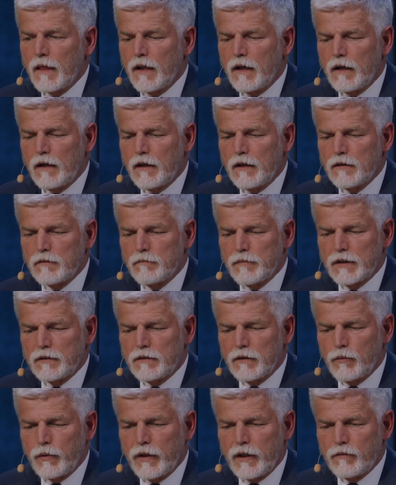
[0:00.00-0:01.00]
Uh, but
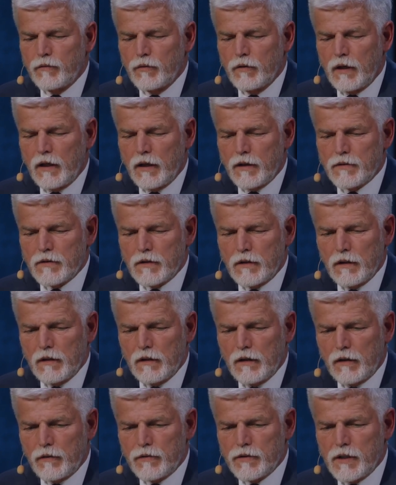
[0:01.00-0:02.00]
we have to ask uh,
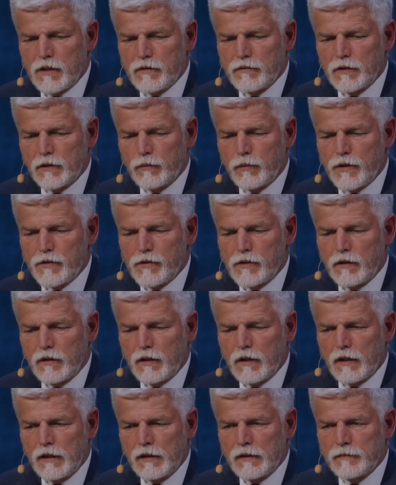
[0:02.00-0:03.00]
ourselves the question
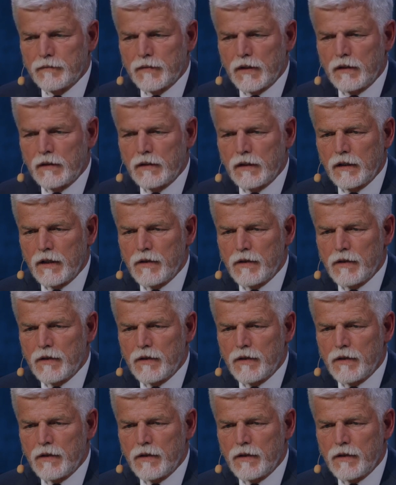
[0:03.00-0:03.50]
um, uh,